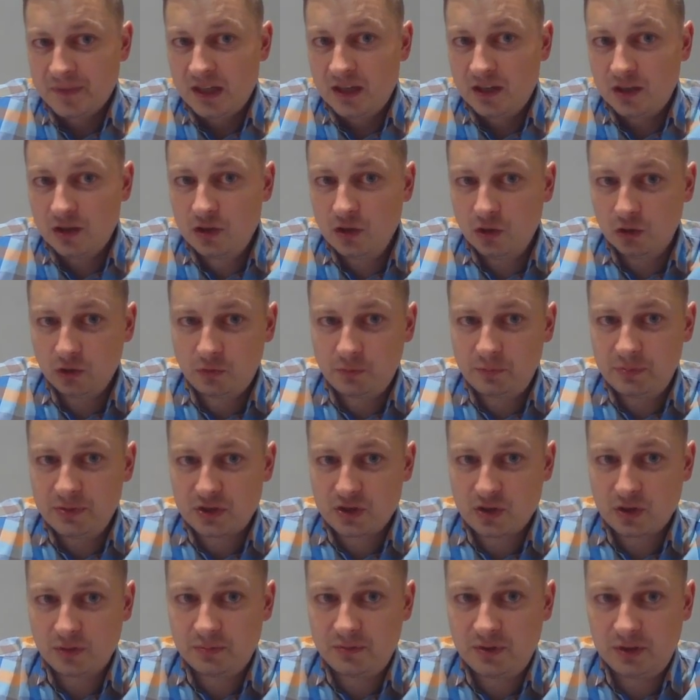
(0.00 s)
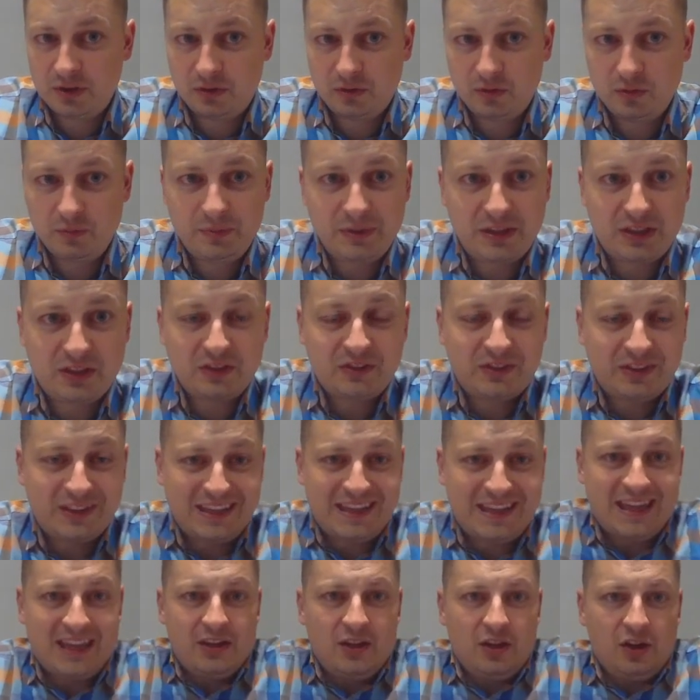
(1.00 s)
Goes bishop d2 because
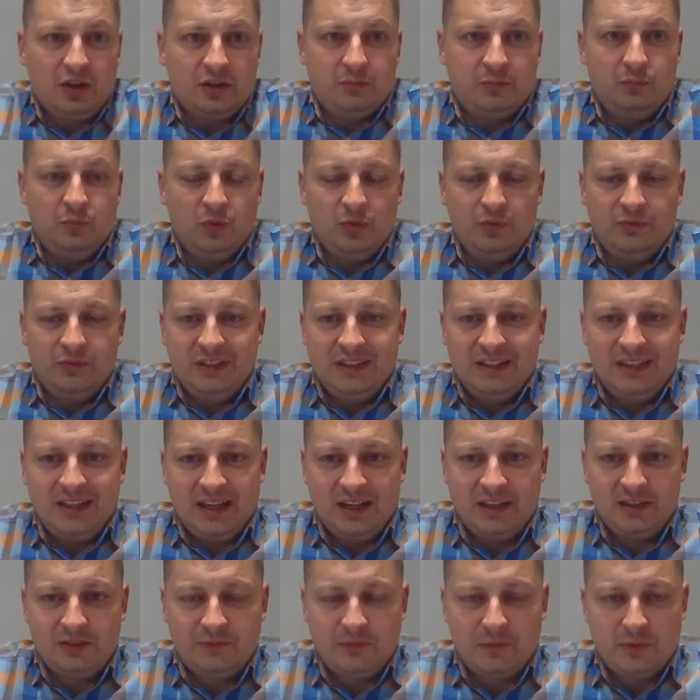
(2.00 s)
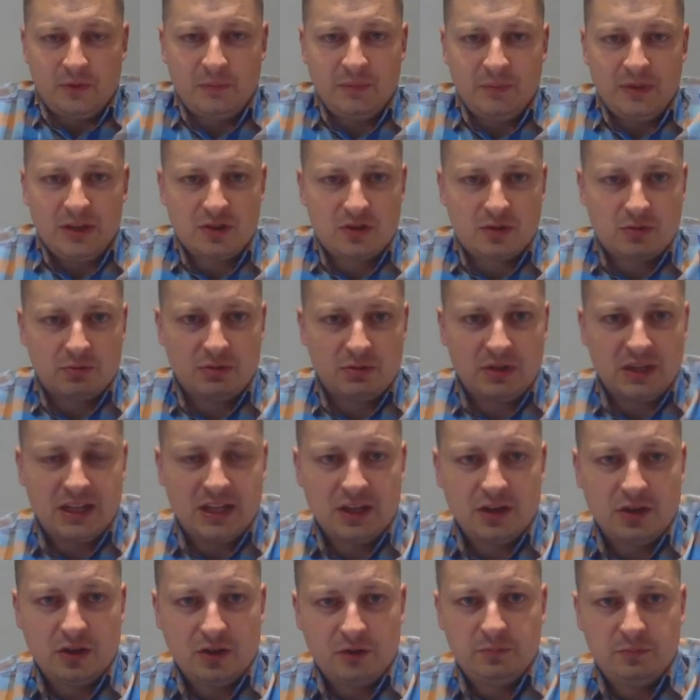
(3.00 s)
cannot move the knight from h3,
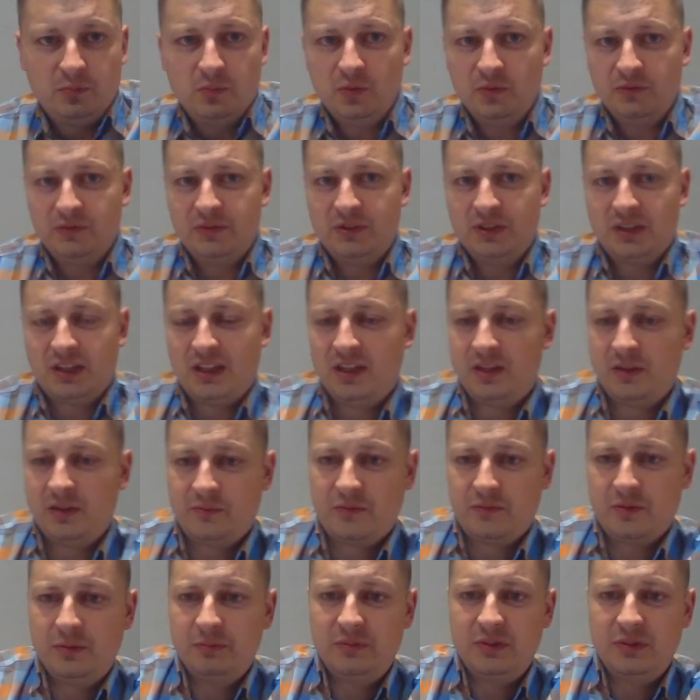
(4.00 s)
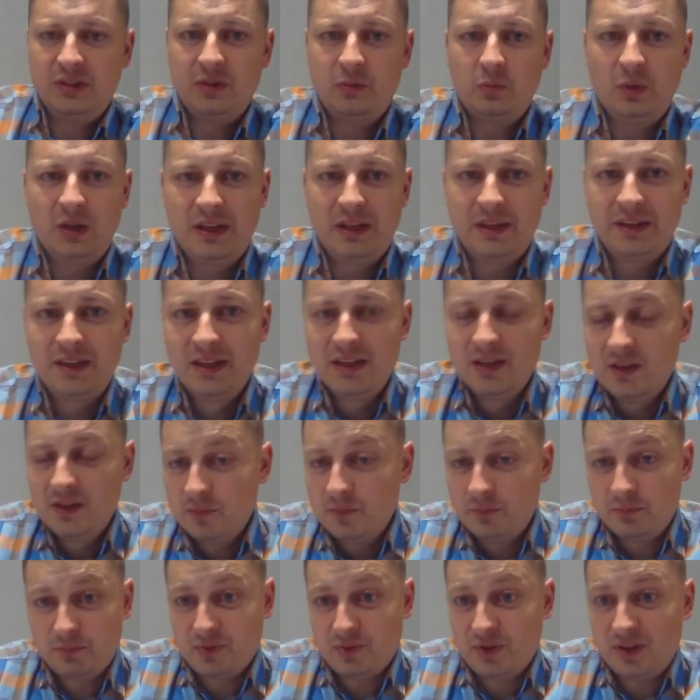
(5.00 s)
cannot move the king from d1.
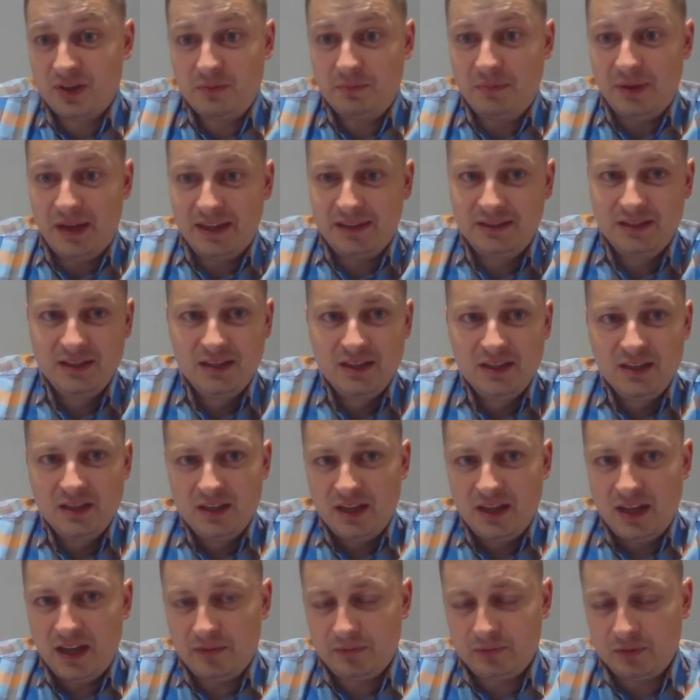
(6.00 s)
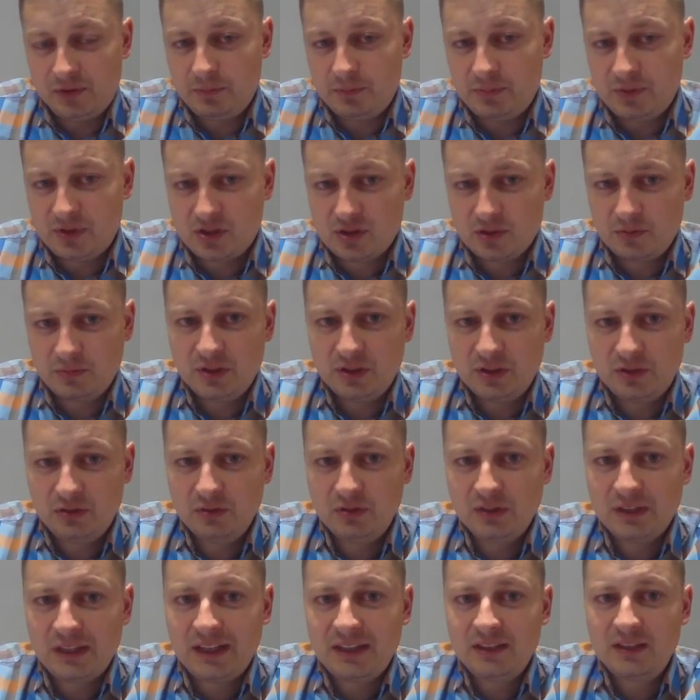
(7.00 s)
Pretty bad. After bishop d2,
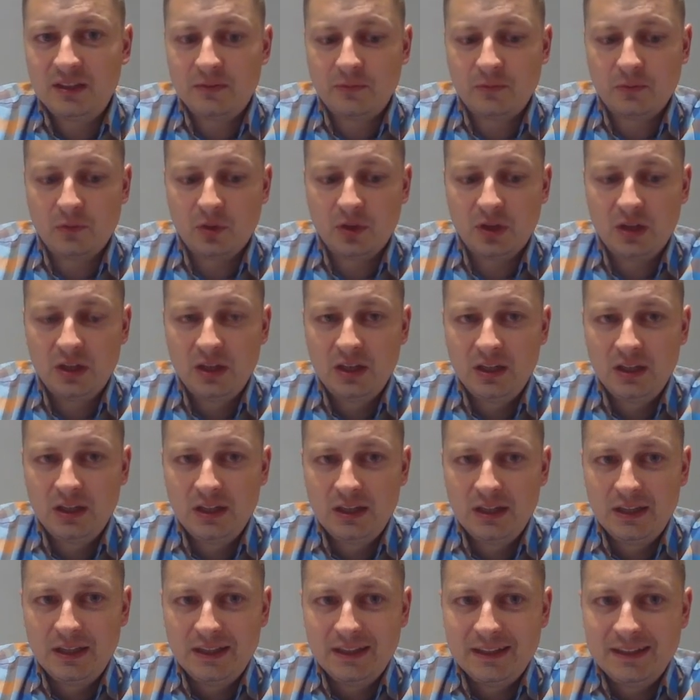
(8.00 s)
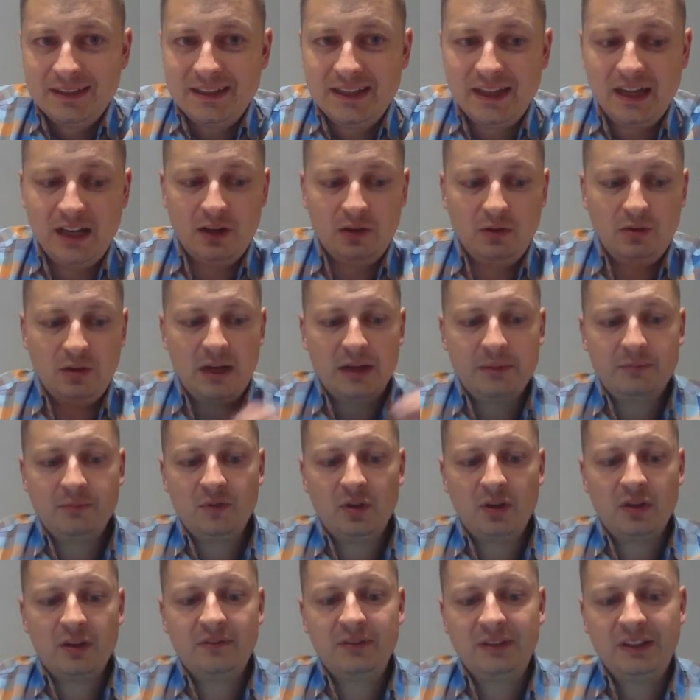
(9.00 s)
knight d4. Now I'm
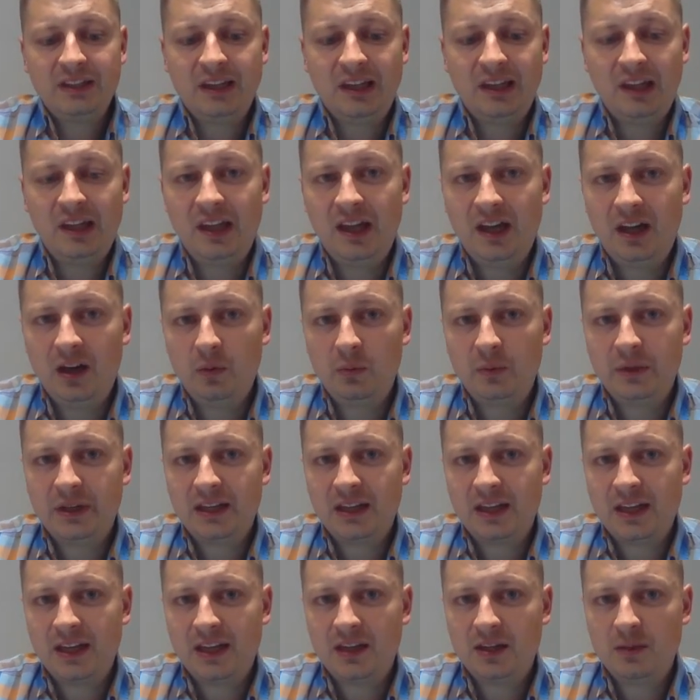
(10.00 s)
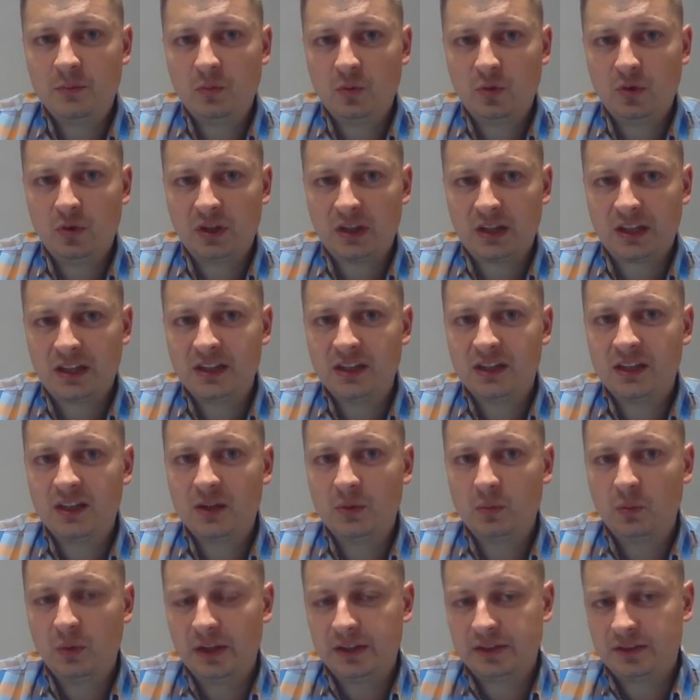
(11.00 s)
not even allowing any more king
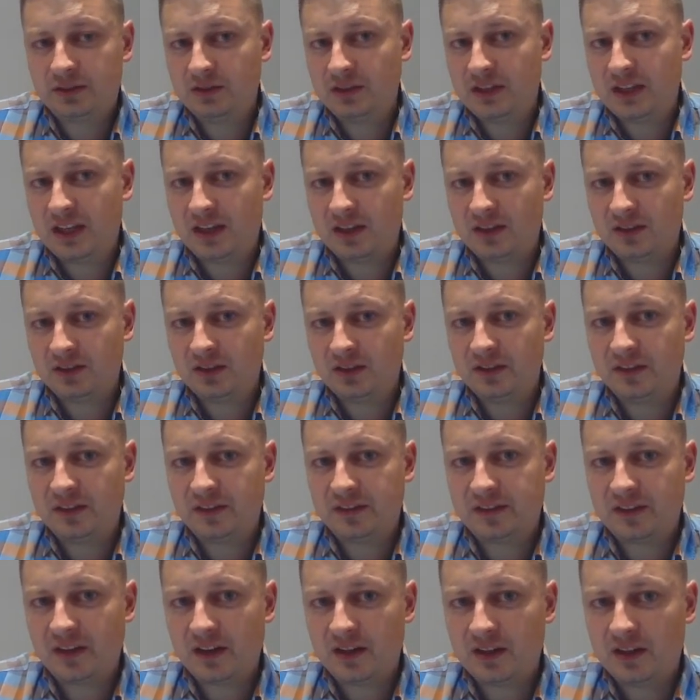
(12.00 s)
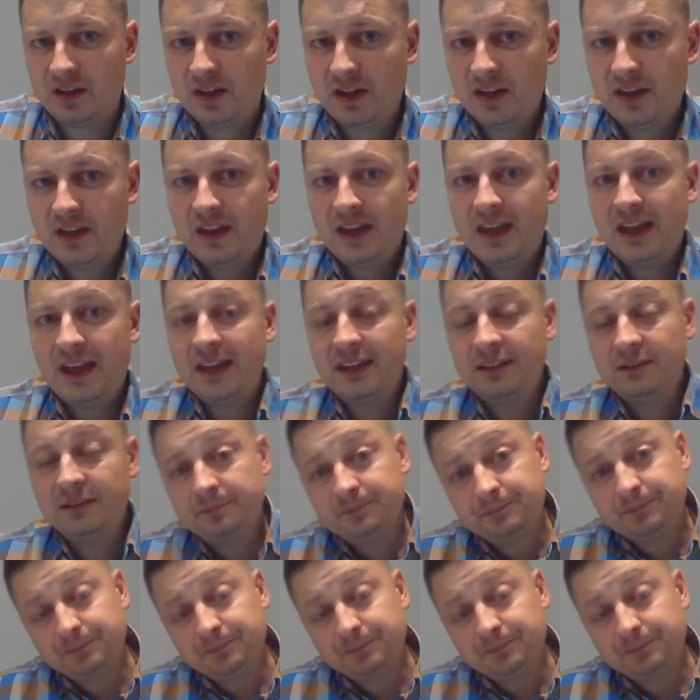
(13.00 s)
e1 to get into the center and